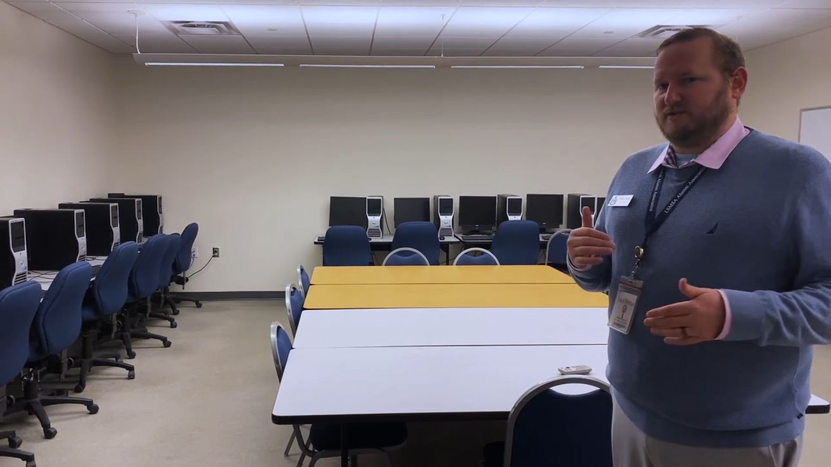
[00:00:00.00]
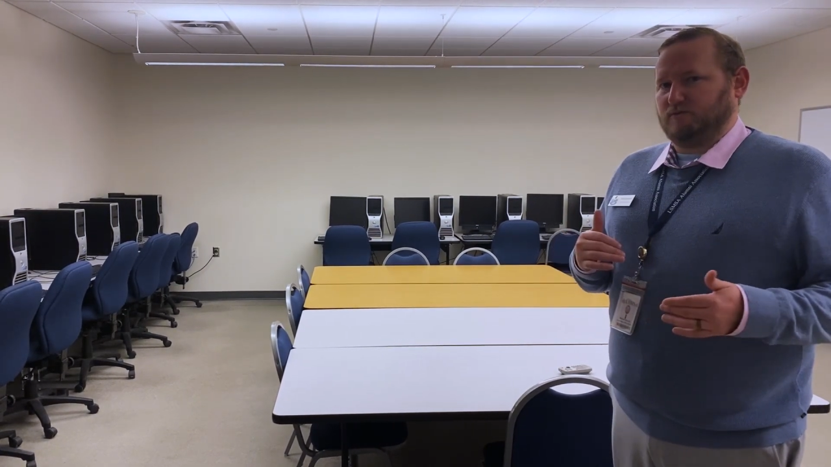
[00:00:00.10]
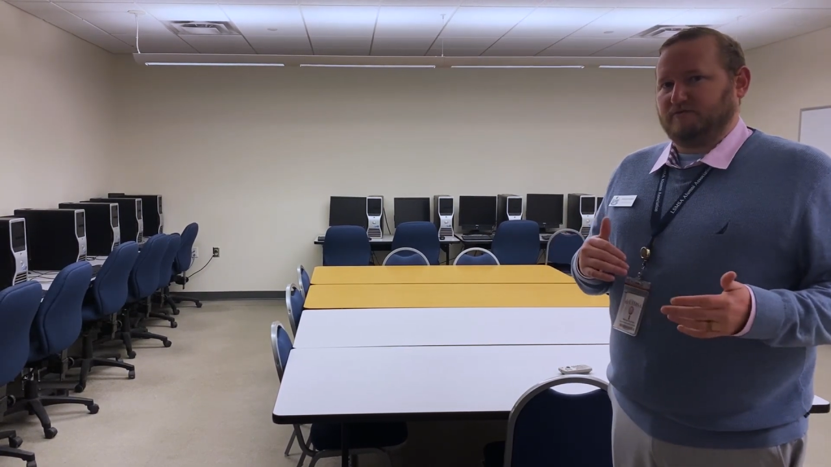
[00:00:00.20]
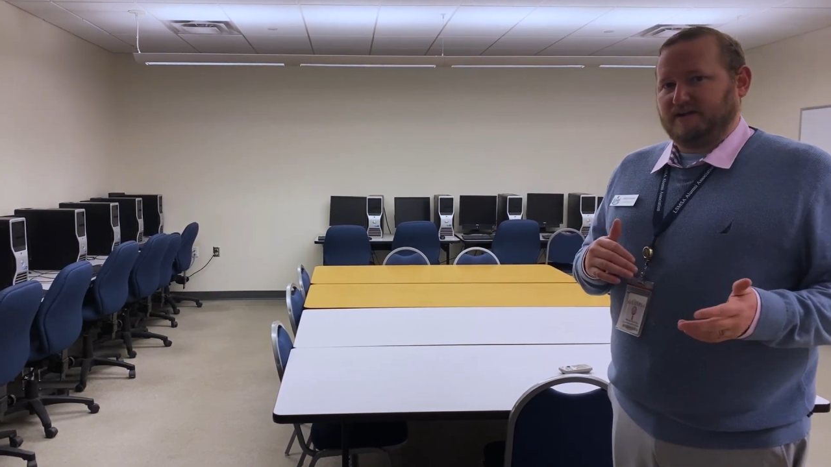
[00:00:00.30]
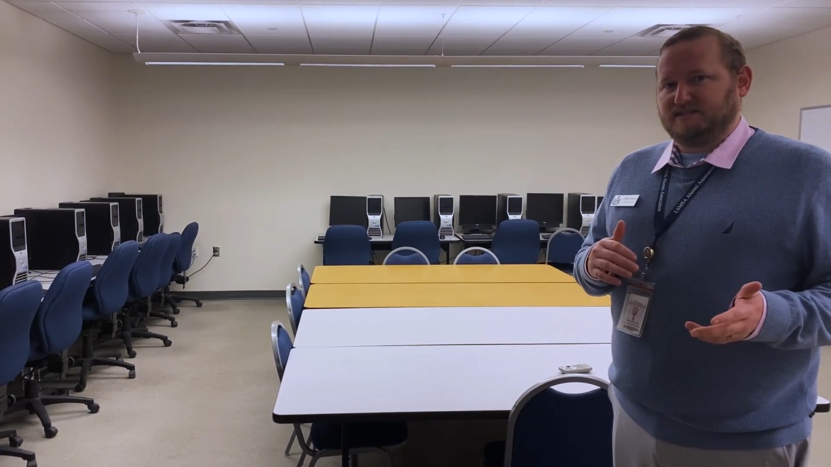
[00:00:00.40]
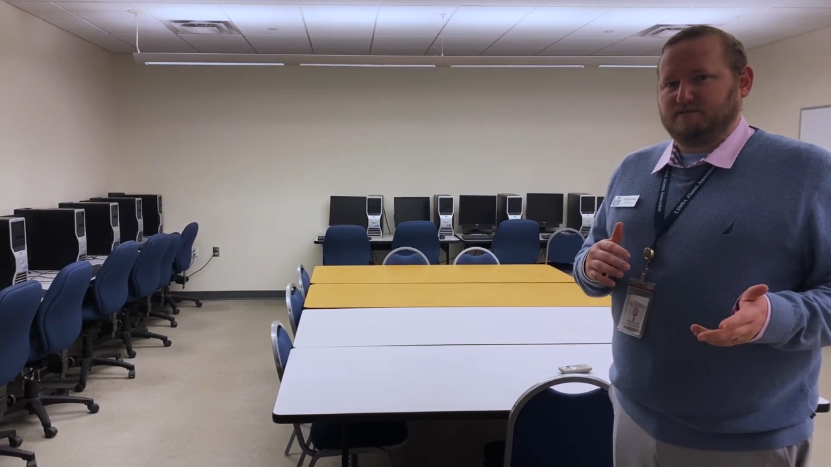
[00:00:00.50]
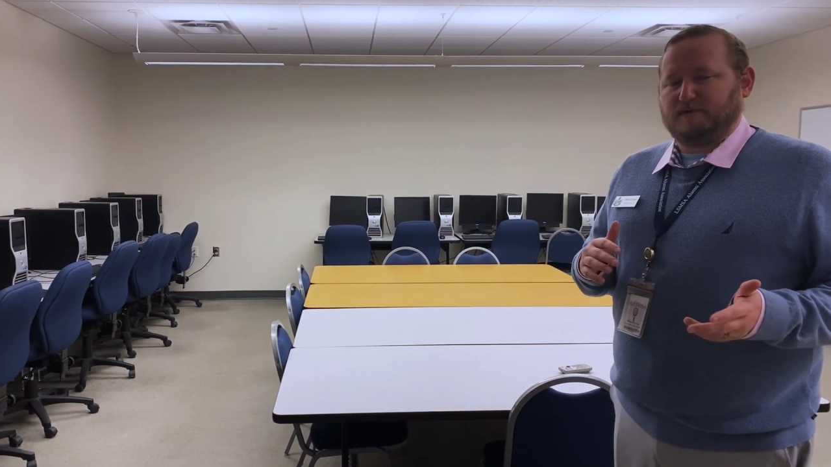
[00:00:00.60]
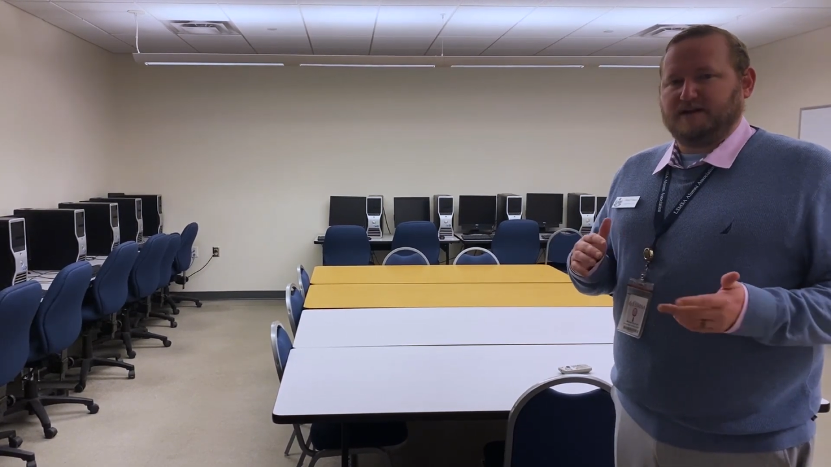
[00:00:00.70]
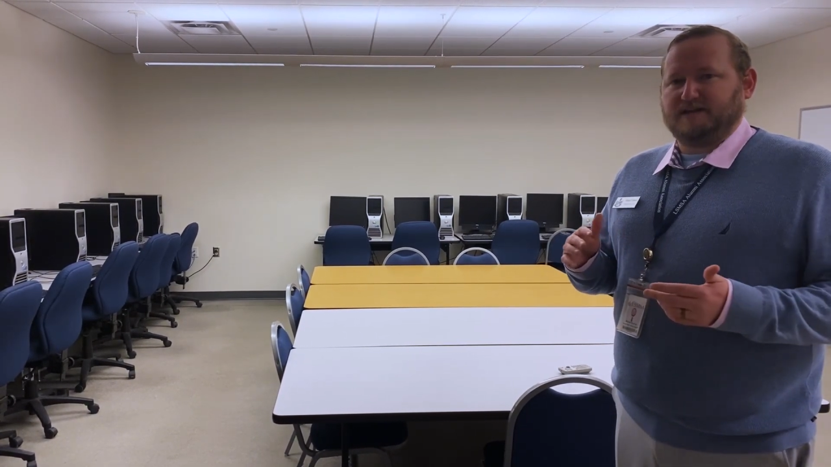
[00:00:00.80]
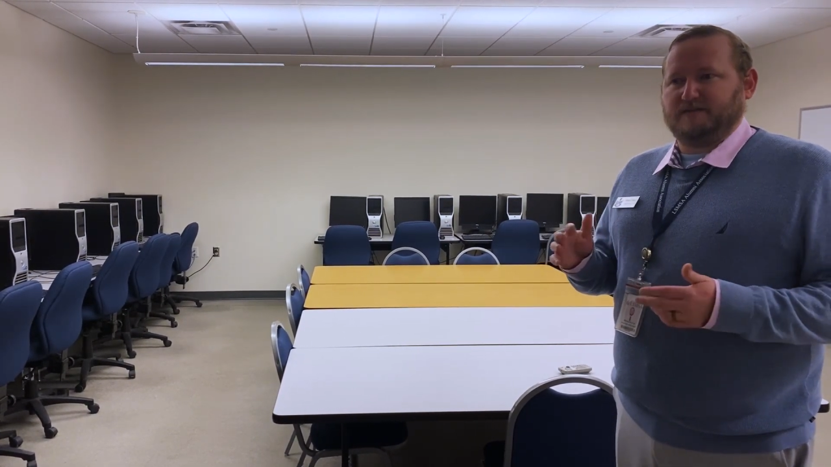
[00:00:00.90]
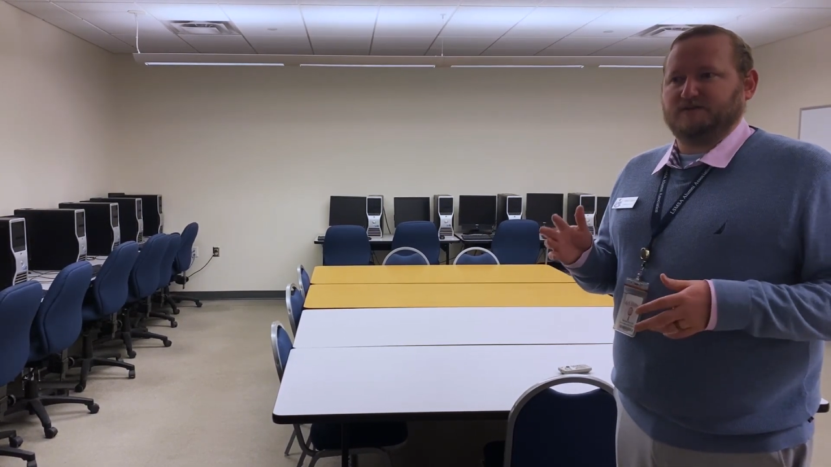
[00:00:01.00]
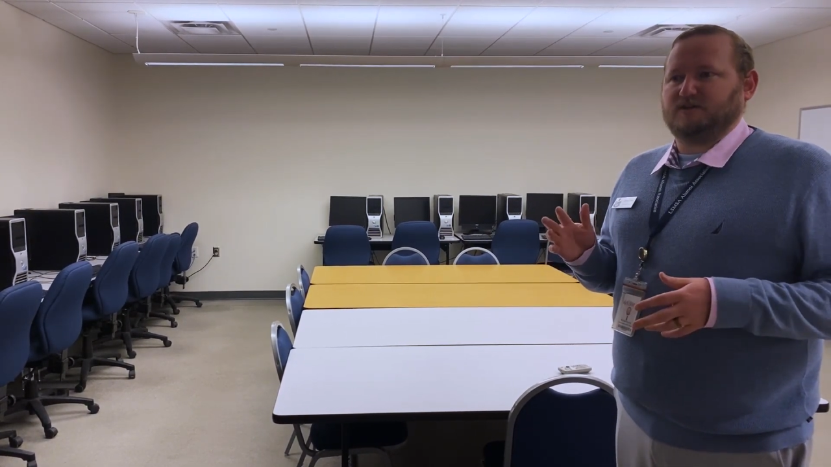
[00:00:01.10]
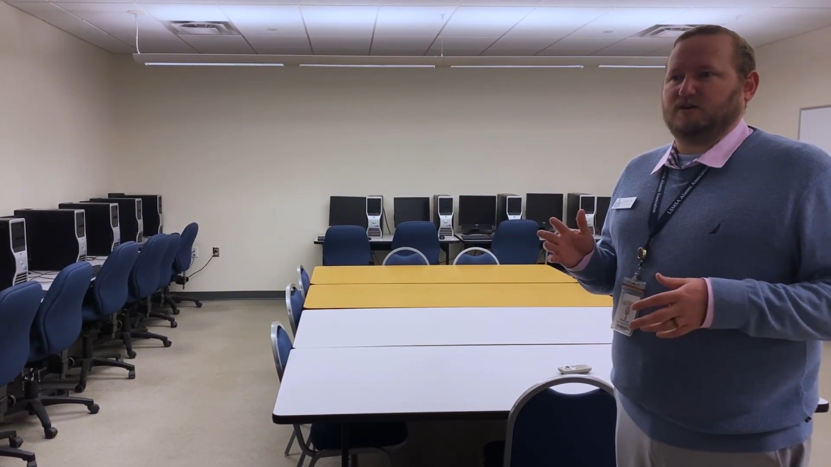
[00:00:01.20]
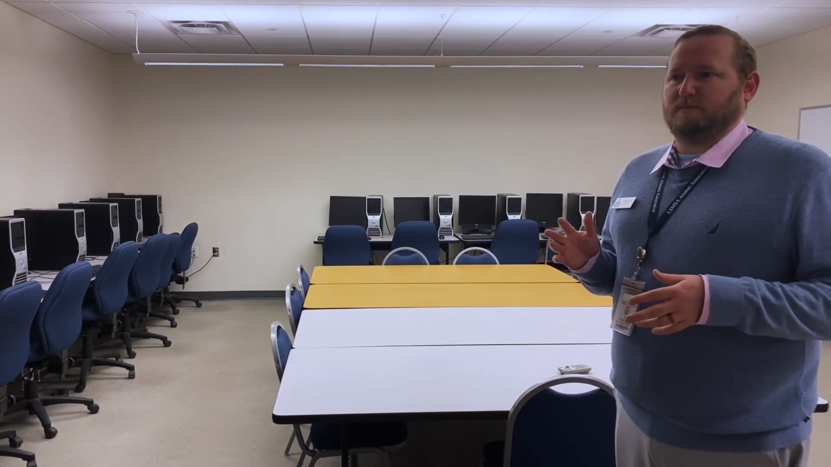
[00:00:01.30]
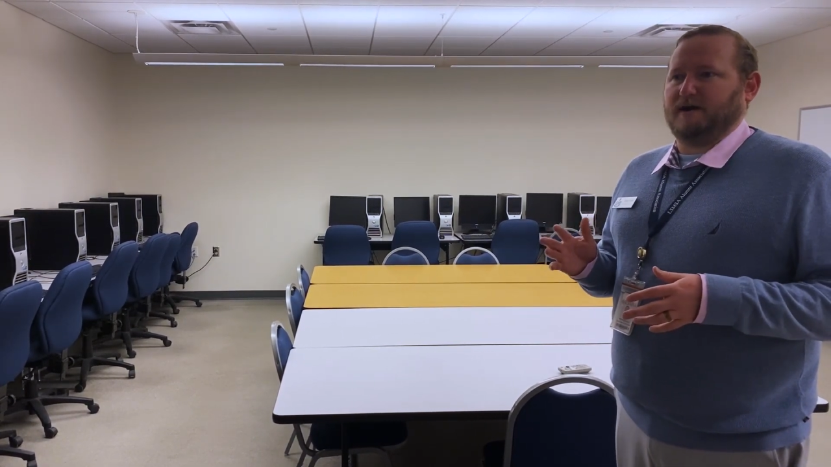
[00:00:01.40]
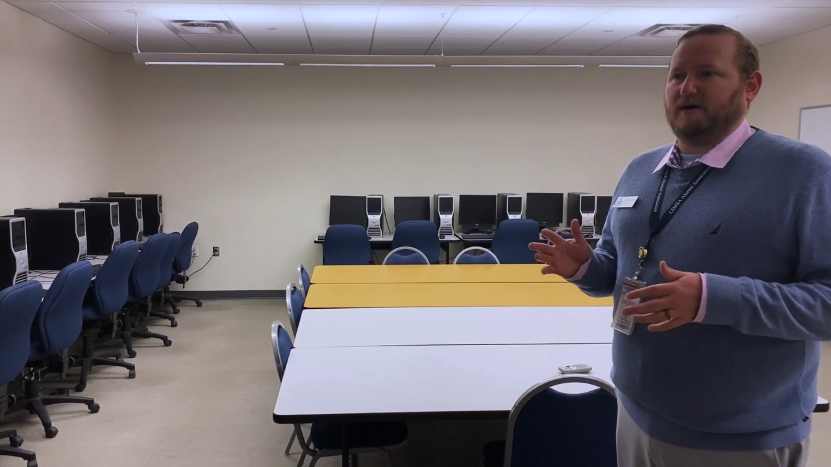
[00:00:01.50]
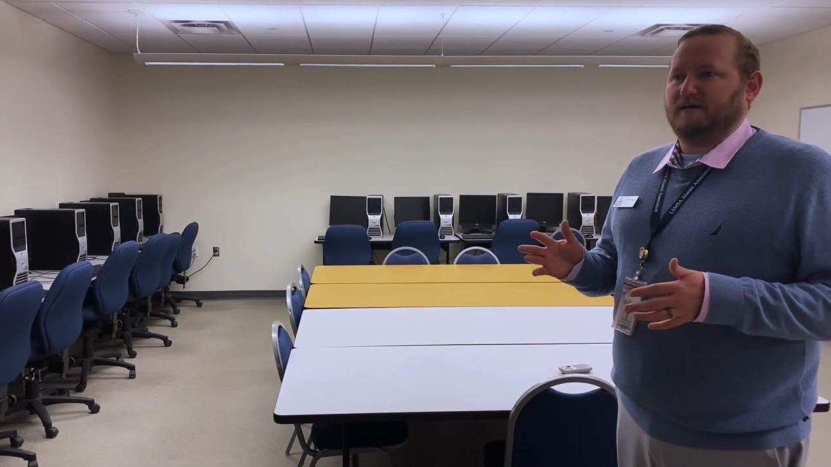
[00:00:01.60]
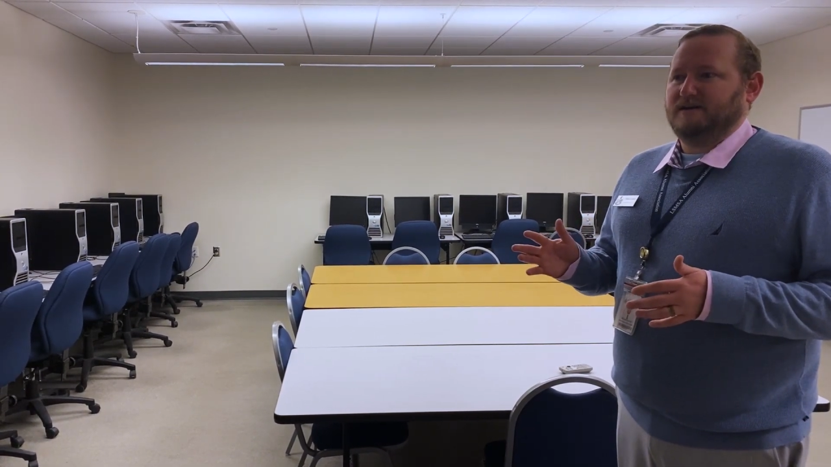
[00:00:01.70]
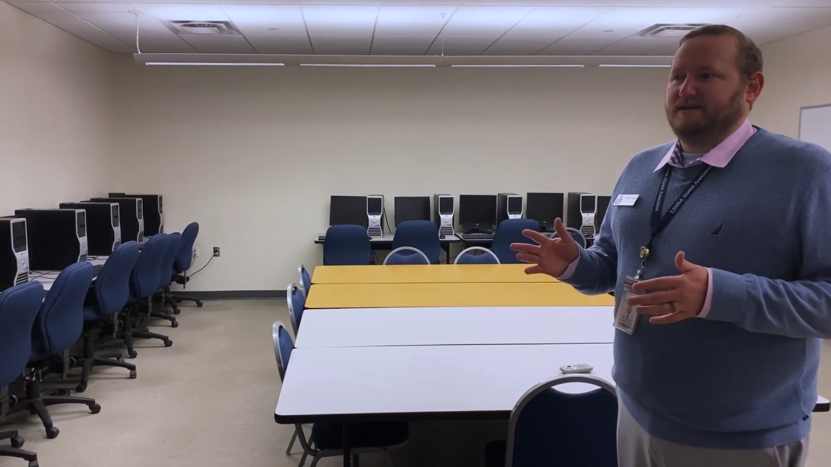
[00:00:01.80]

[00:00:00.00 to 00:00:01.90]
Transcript: will find somebody and they'll talk about